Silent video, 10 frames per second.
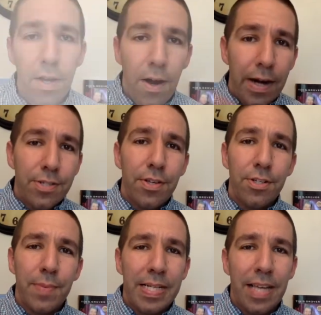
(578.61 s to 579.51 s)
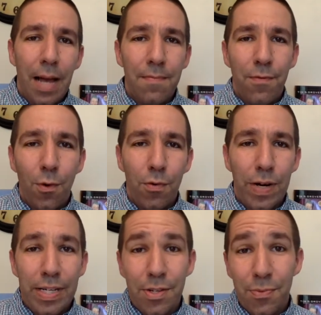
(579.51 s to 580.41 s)
All right, so those are my top four
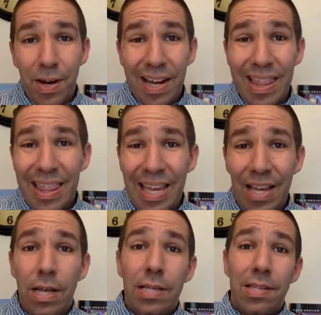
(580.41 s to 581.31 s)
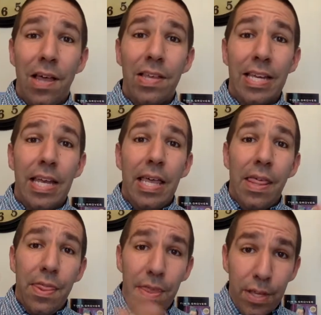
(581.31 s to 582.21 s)
reasons why I think selling
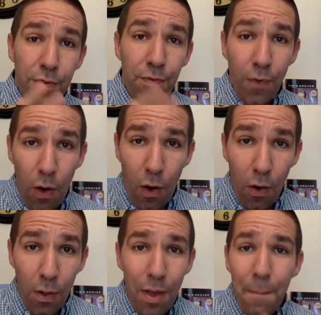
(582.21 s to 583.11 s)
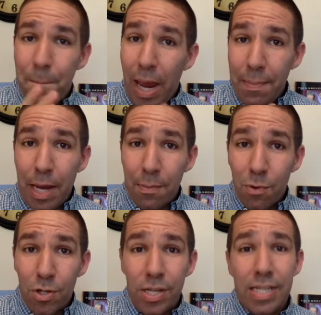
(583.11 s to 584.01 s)
this fall may make
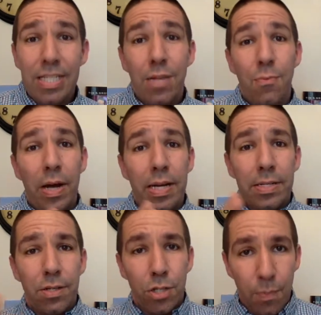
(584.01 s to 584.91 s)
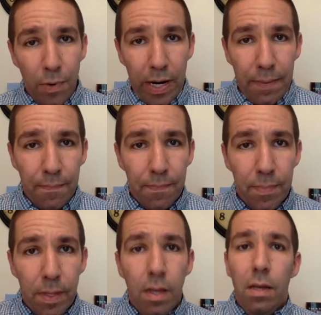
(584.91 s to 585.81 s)
more sense than waiting till spring.
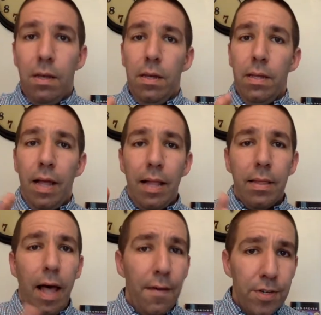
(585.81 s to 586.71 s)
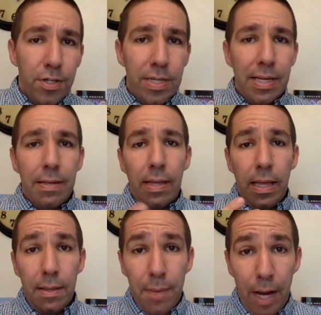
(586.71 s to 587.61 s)
Obviously,
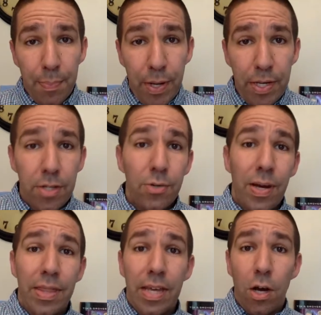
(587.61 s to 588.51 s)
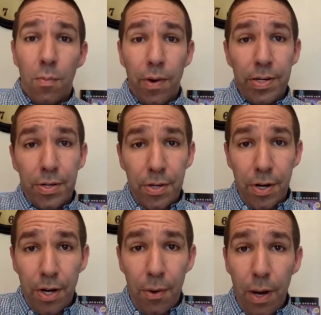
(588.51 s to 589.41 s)
in my opinion, do I think home prices are going
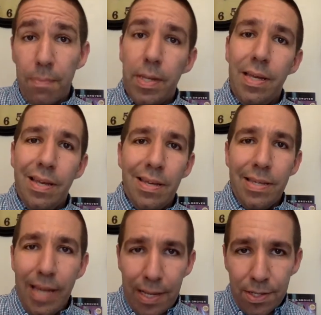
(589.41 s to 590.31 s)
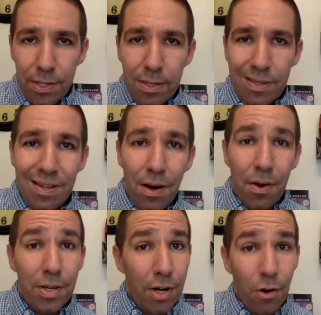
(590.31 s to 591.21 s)
to go up? Yes.
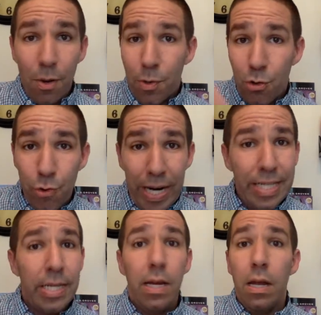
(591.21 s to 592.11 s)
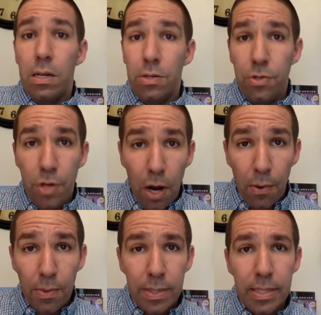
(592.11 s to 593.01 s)
Are they going to go up crazy? No.
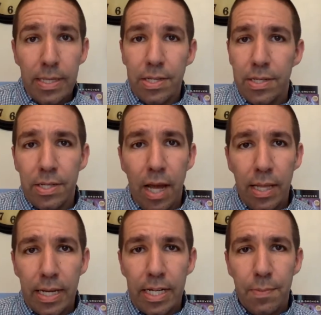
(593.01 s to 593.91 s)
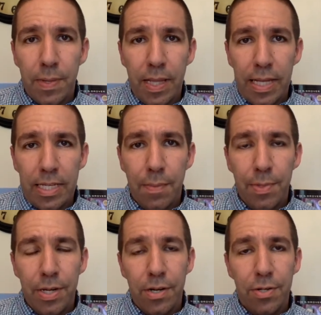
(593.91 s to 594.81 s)
This is not like it's been the last couple
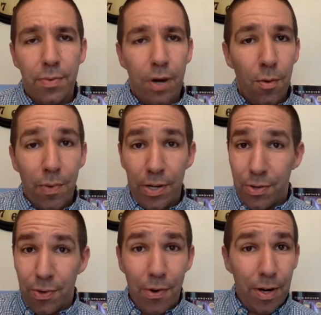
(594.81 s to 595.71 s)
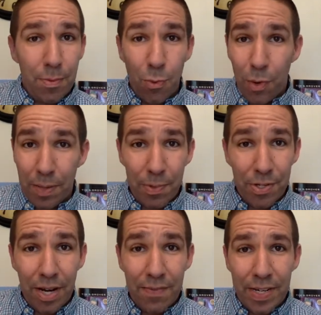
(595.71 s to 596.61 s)
of years where home prices are going up
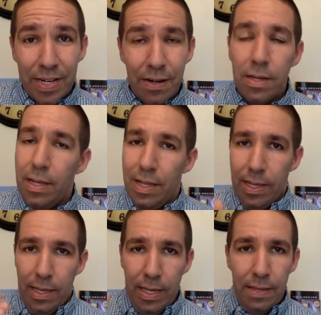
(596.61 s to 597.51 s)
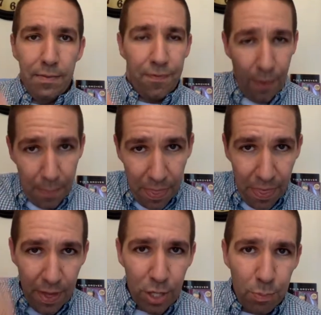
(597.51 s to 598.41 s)
20% every year. from
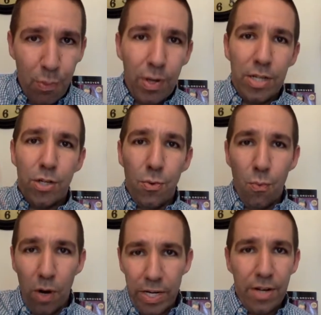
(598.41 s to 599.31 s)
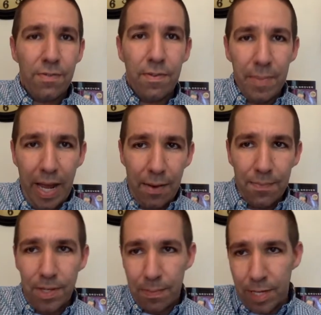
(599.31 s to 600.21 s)
this point to 1 year from now,
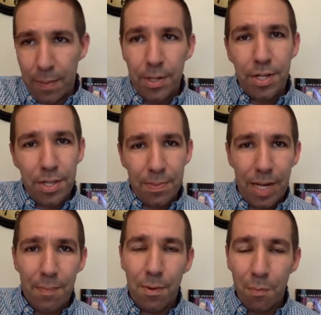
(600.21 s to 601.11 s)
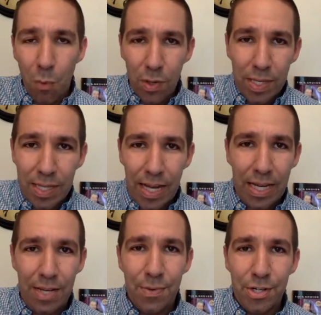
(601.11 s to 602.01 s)
September to September, more than
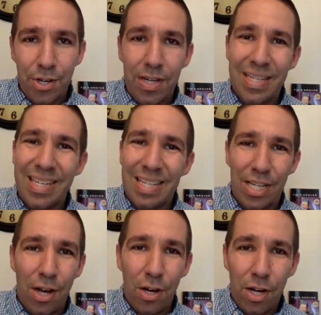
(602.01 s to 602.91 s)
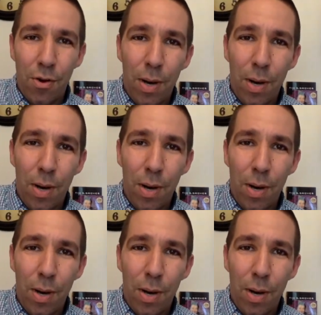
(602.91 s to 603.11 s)
likely what you're going to see is it going to go